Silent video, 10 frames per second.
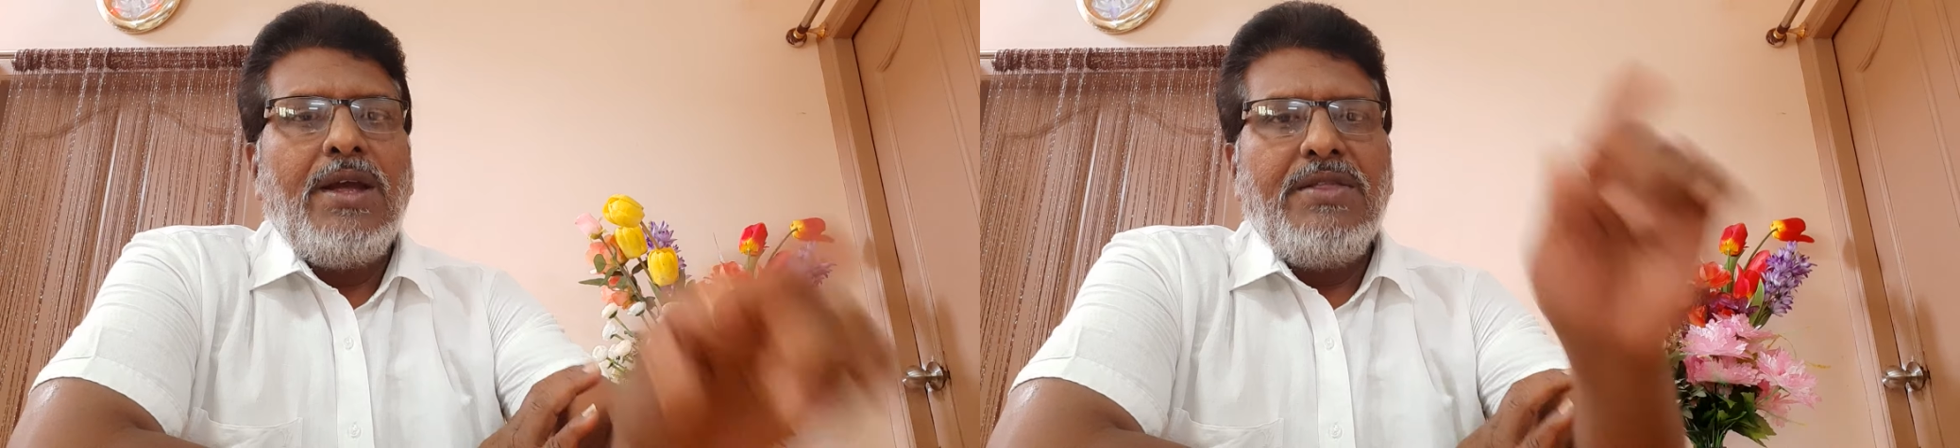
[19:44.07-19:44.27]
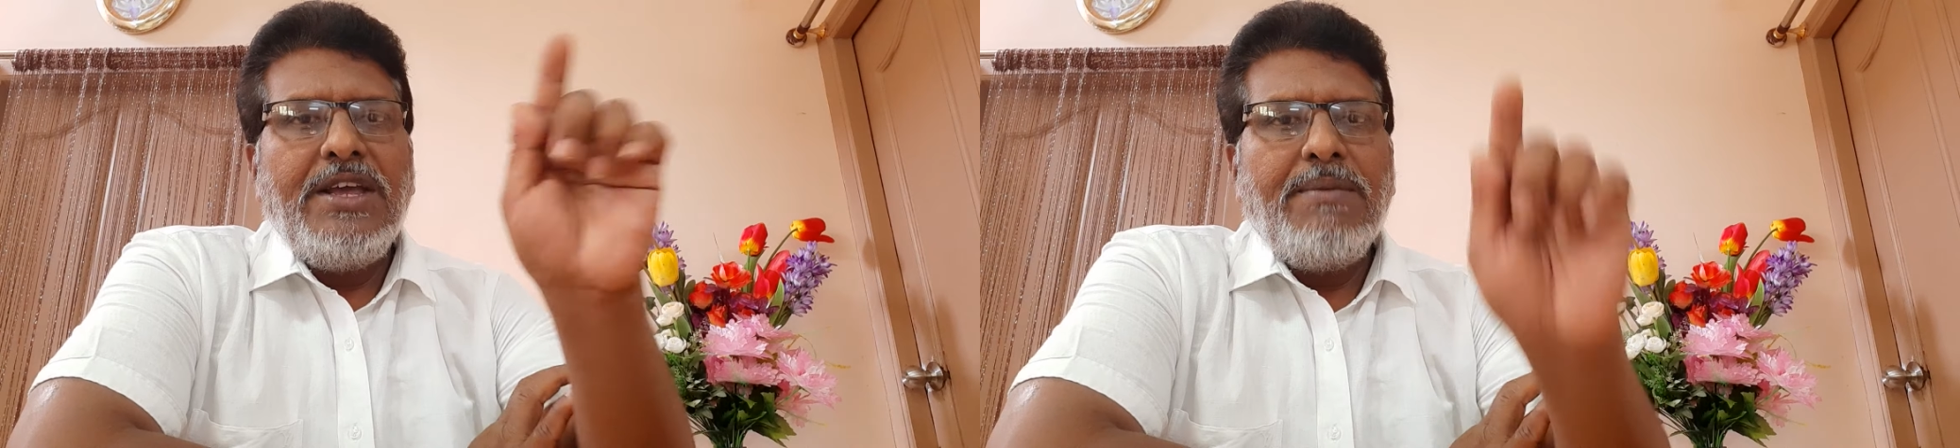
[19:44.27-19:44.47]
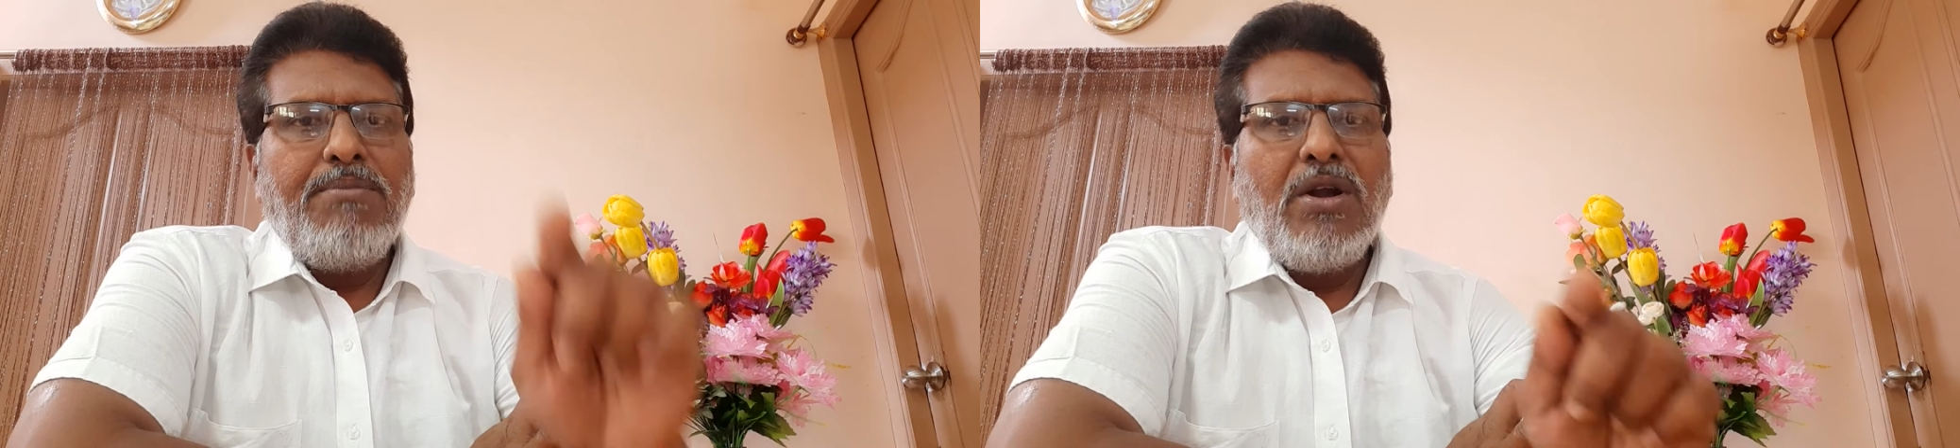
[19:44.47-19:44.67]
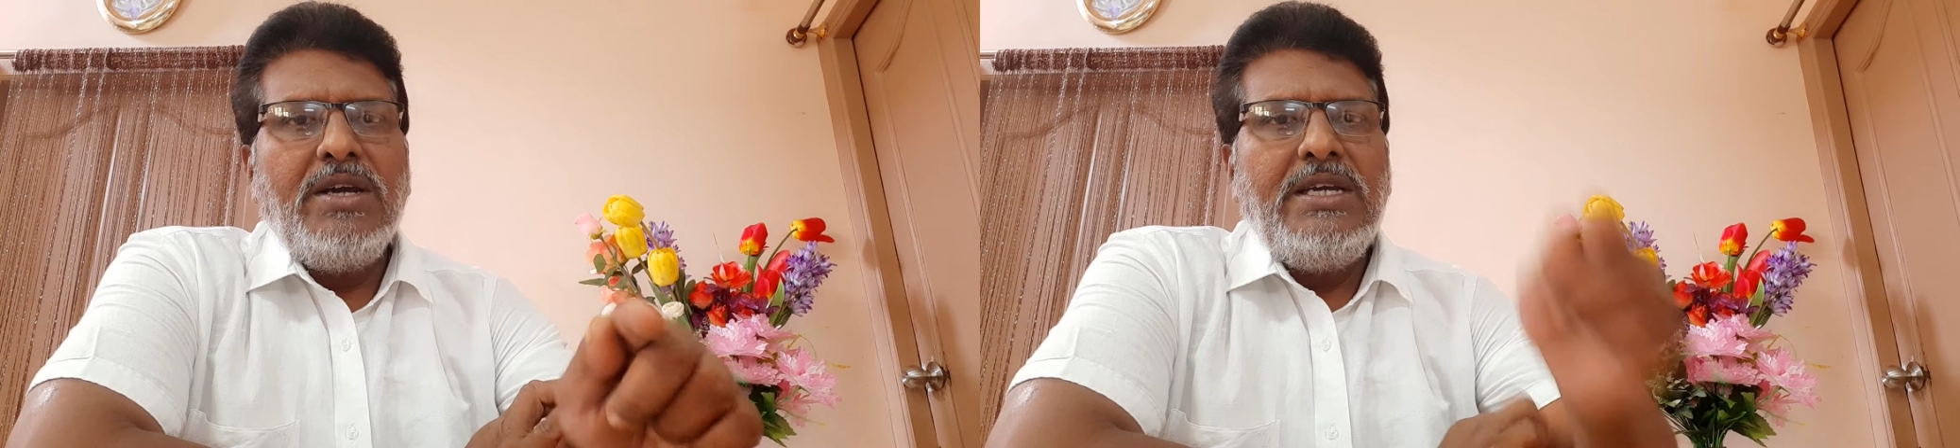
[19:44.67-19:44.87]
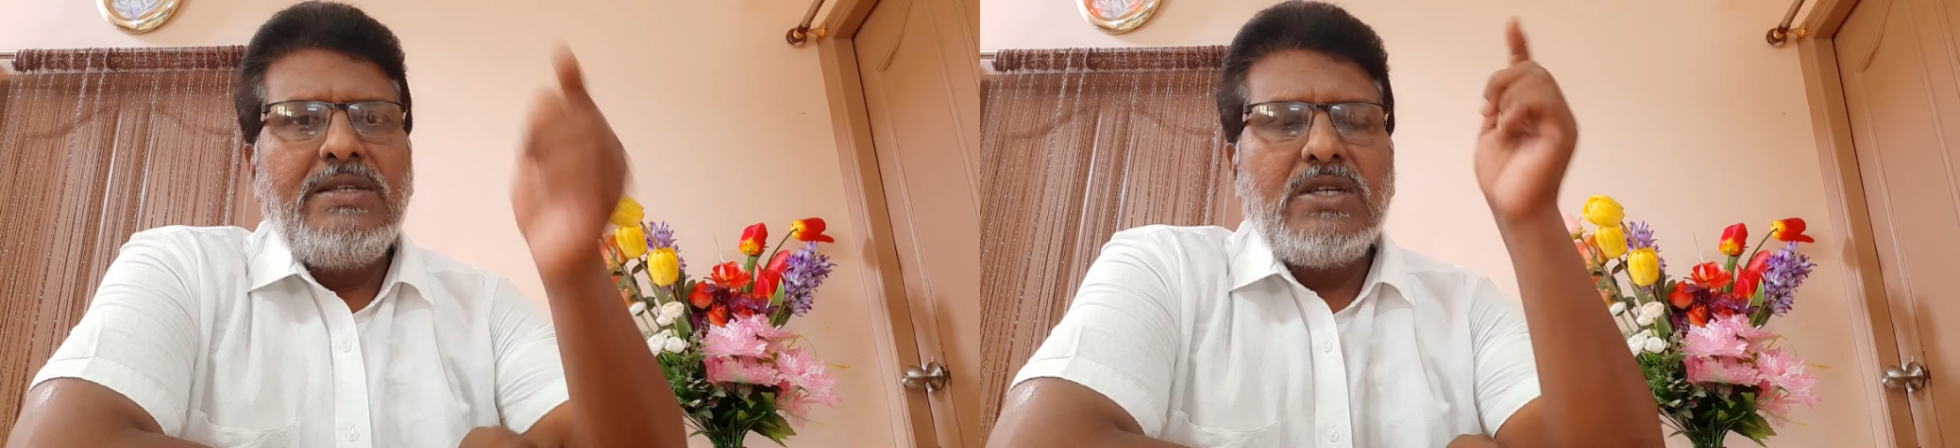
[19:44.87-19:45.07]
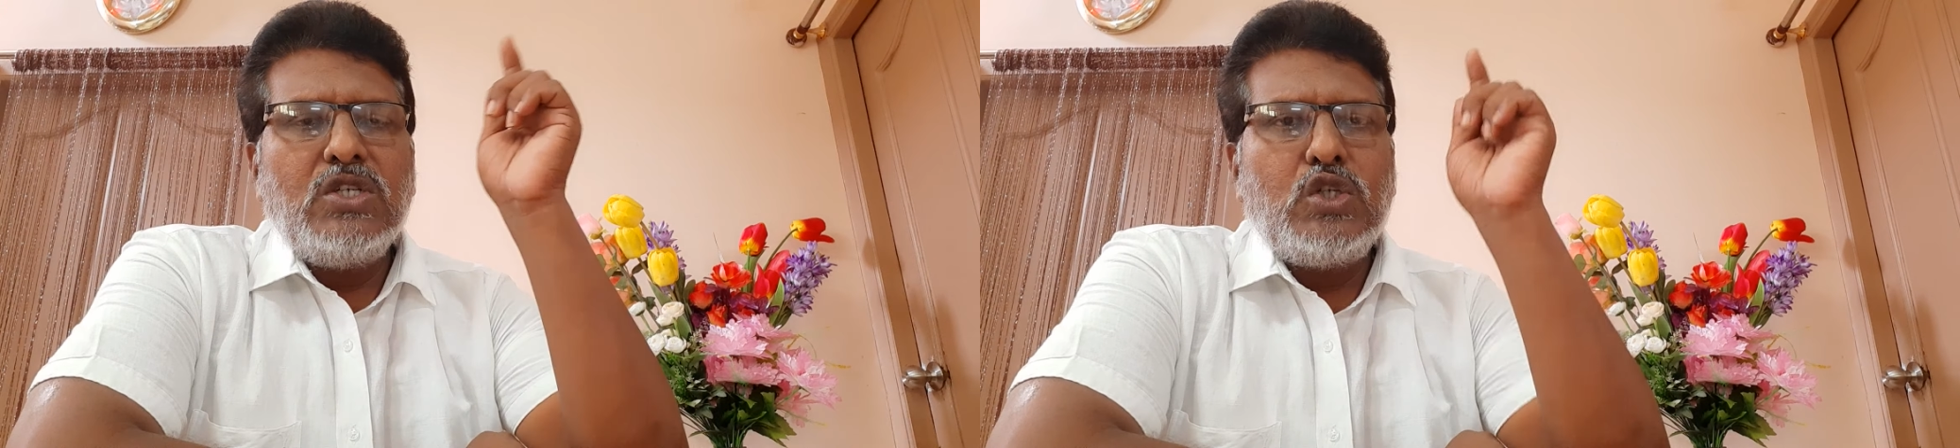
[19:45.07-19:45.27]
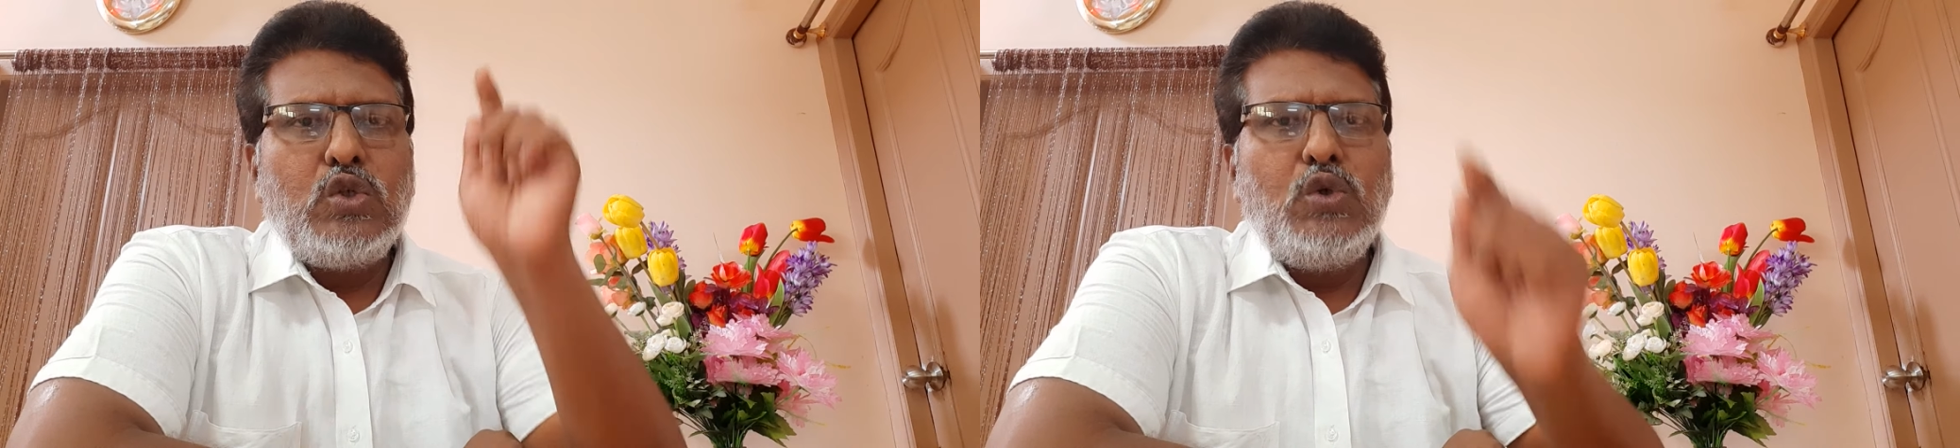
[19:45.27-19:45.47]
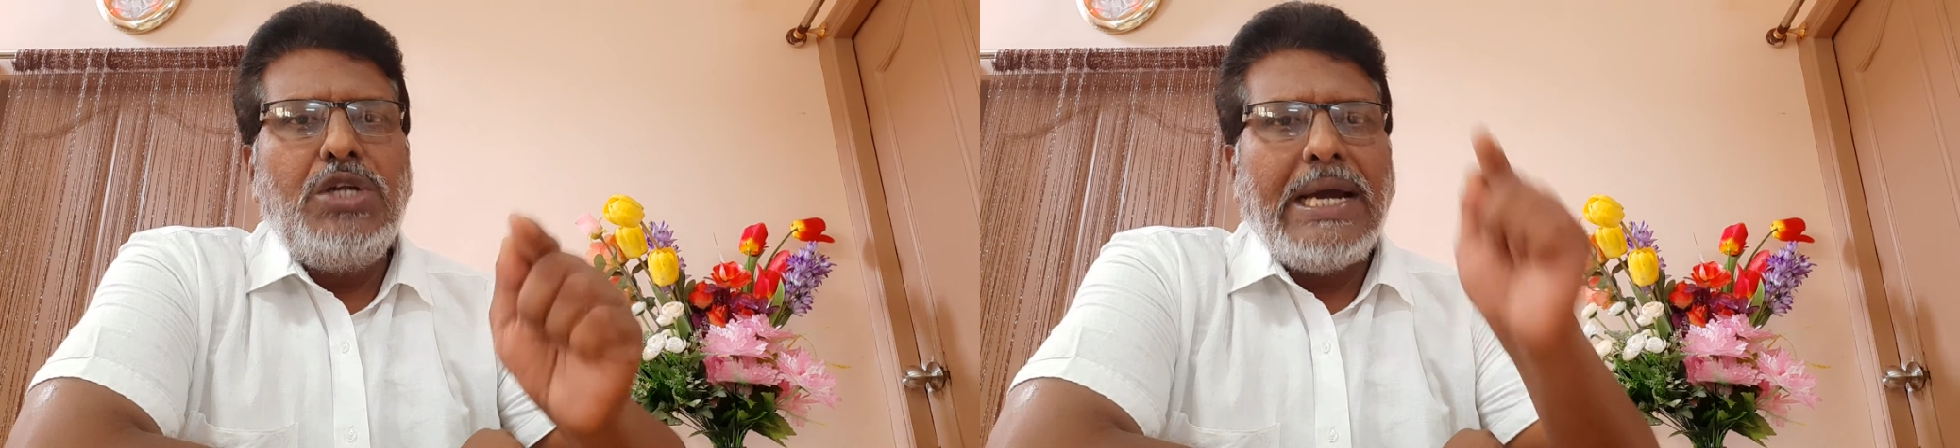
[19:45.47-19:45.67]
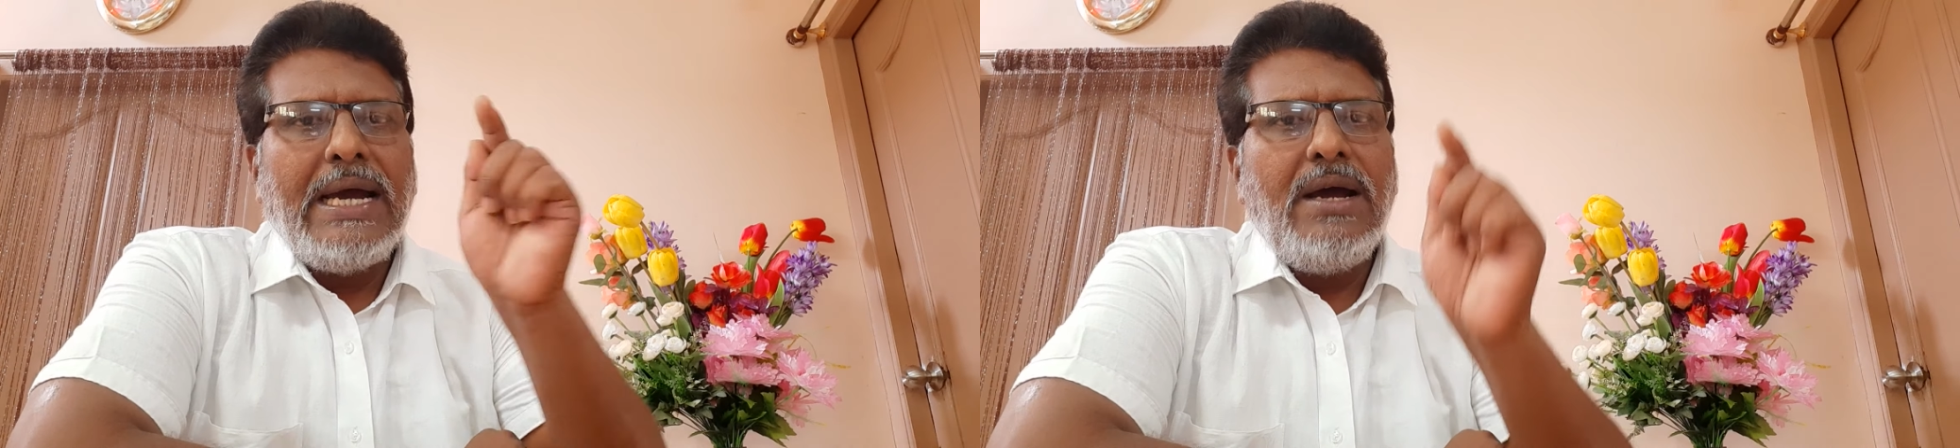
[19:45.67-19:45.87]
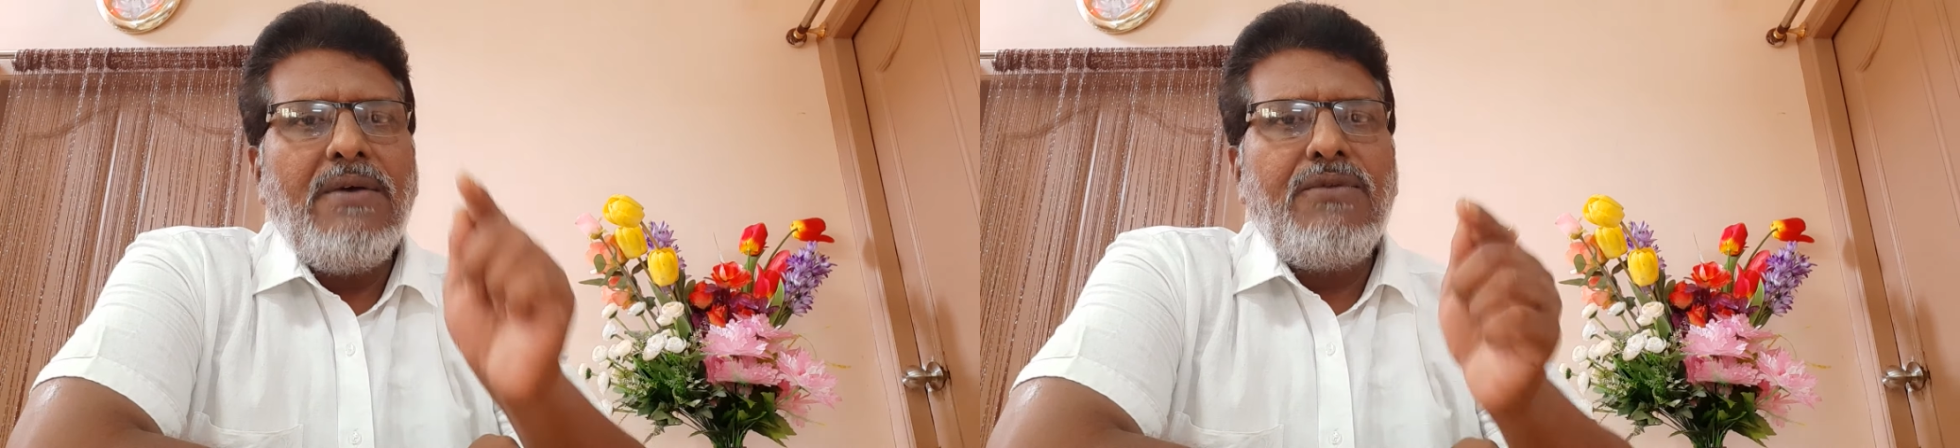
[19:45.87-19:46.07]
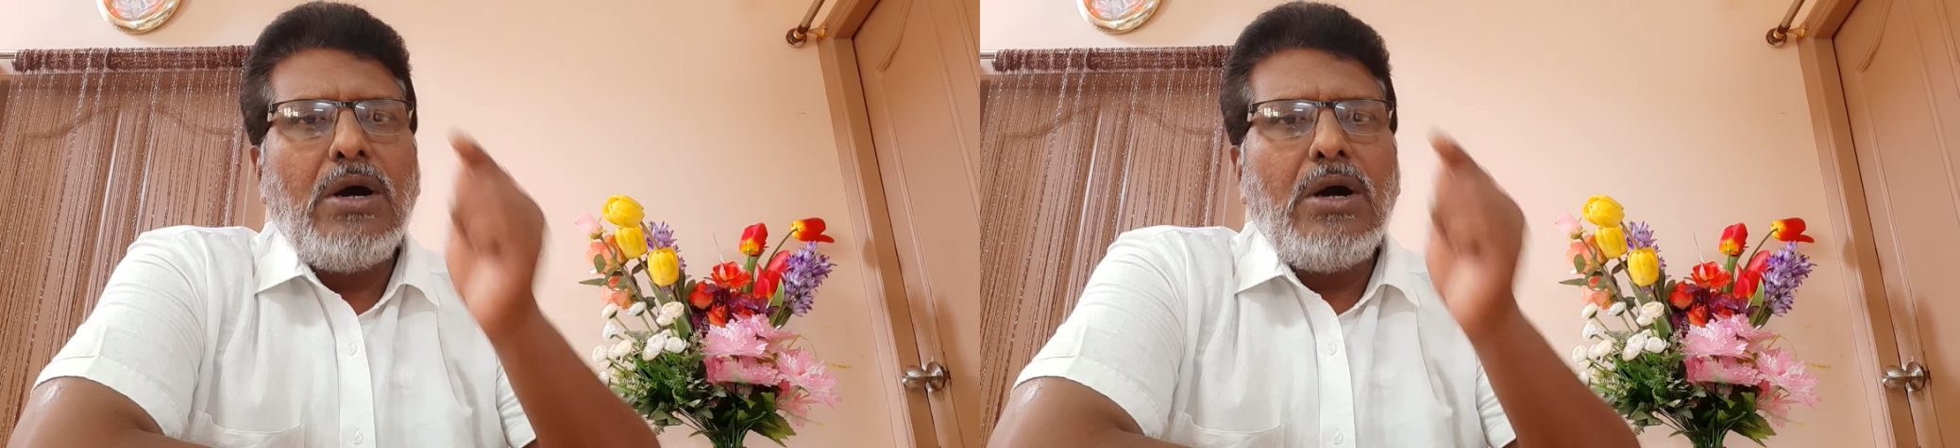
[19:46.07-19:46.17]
The employees should have